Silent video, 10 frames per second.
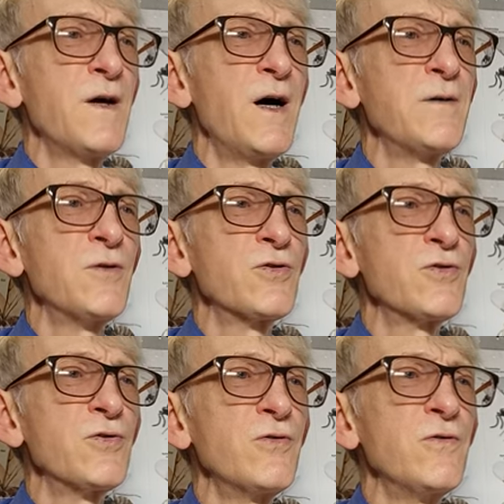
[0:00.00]
I don't
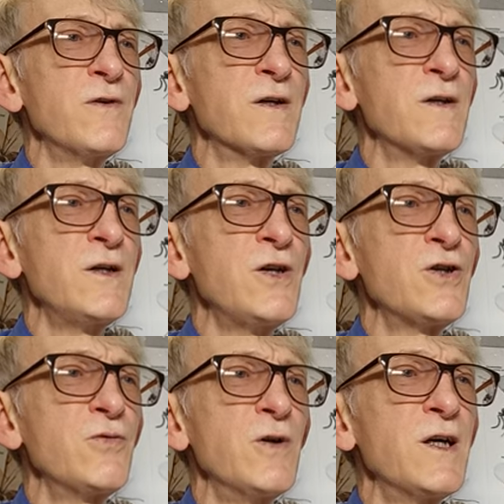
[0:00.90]
sure that
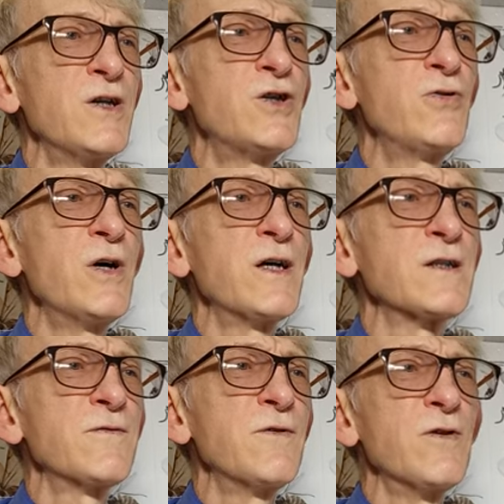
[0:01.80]
she will lay two
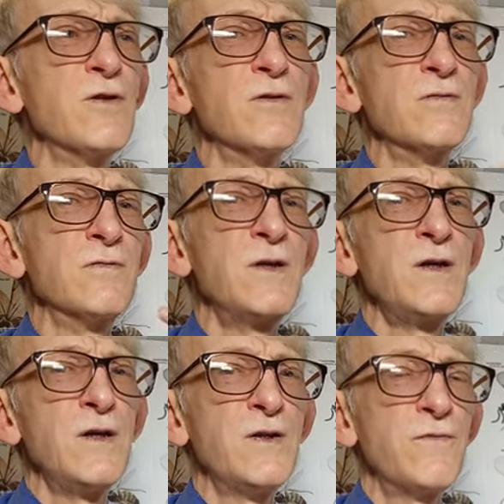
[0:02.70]
eggs for
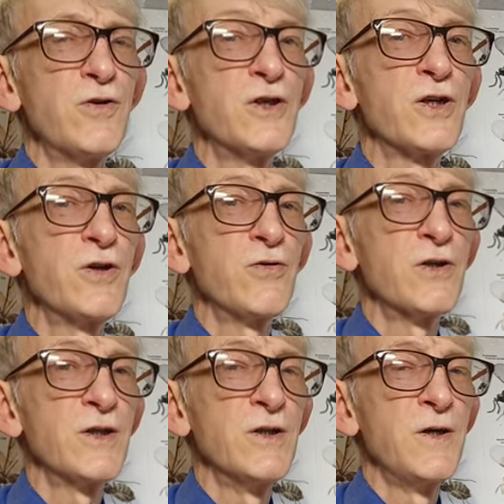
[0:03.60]

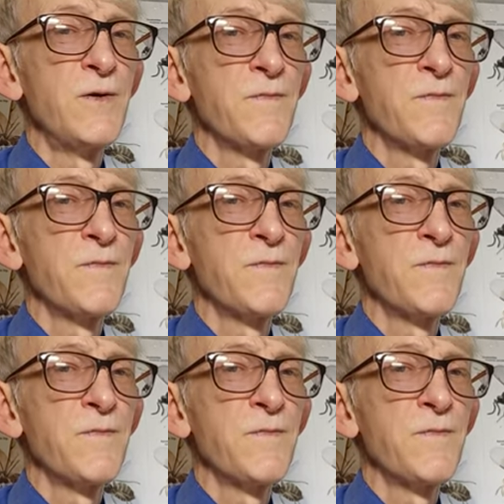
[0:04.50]
security.